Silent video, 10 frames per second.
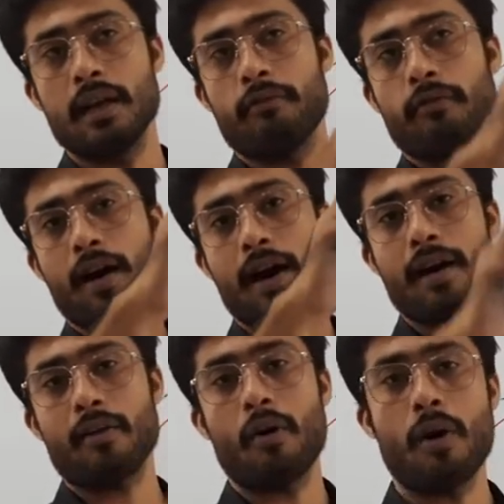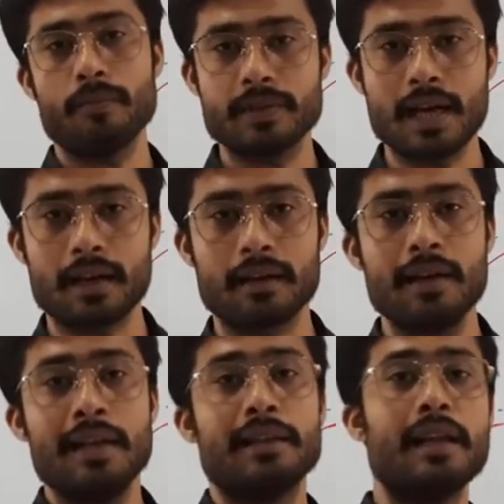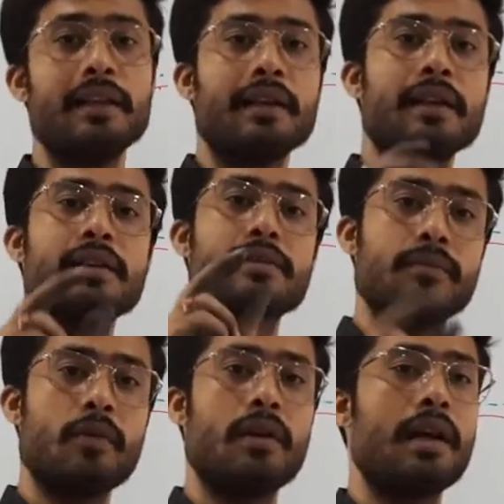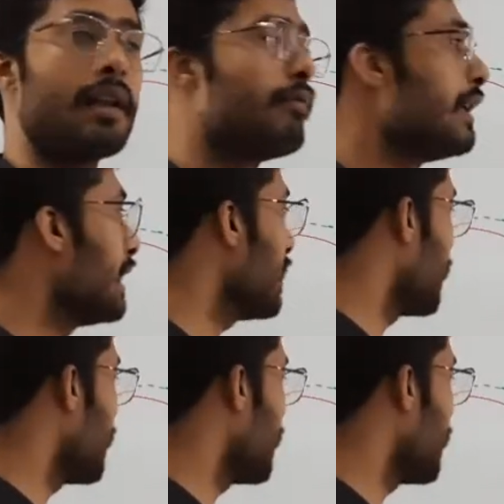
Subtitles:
a far object then it is small, and we